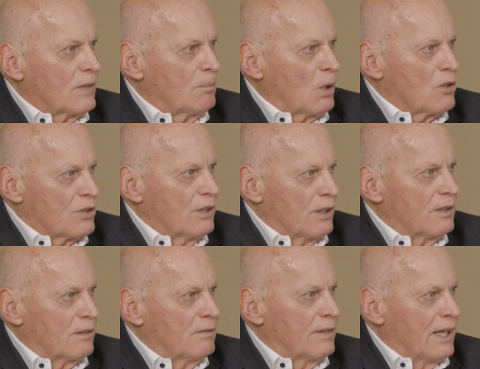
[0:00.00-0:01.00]
person
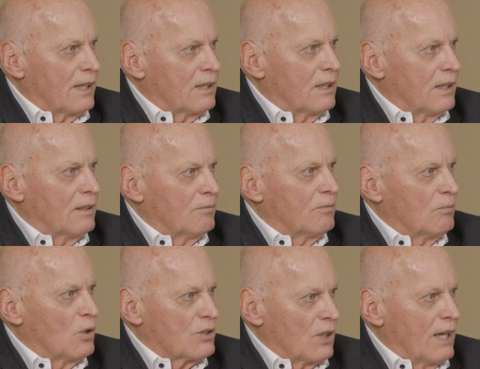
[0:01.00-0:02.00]
that
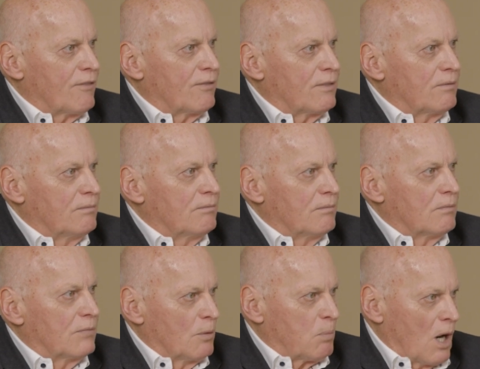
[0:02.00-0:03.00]
was left
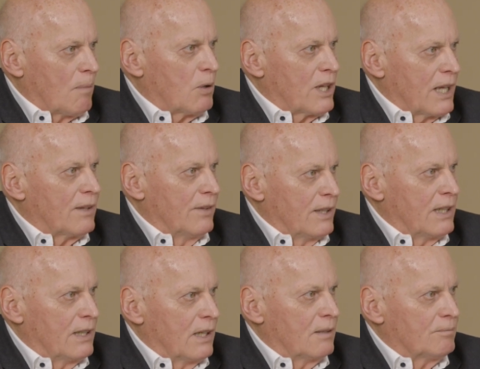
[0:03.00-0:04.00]
the property in
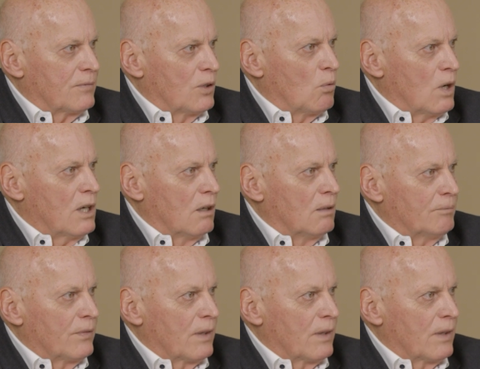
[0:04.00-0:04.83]
the will.